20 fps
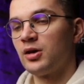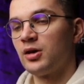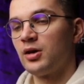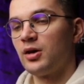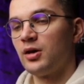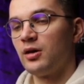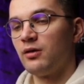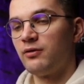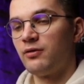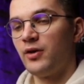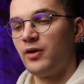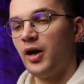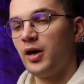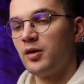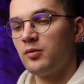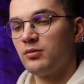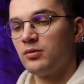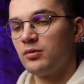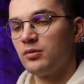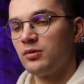a
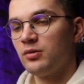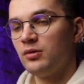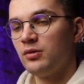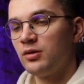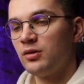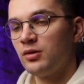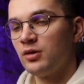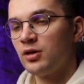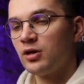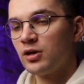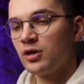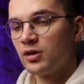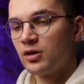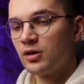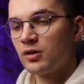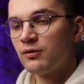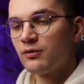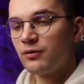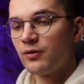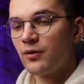frame
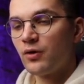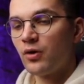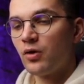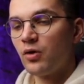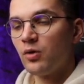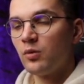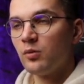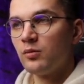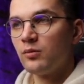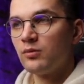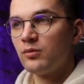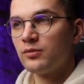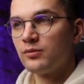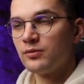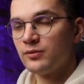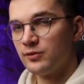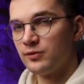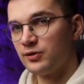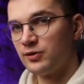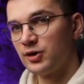from
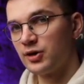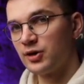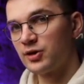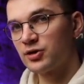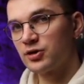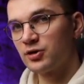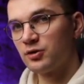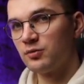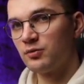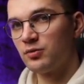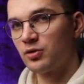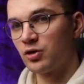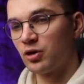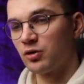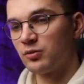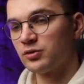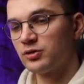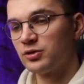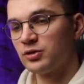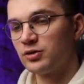this
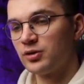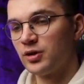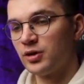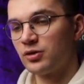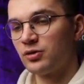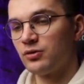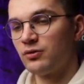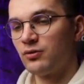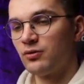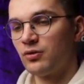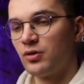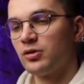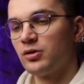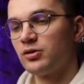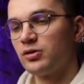prompt that you wrote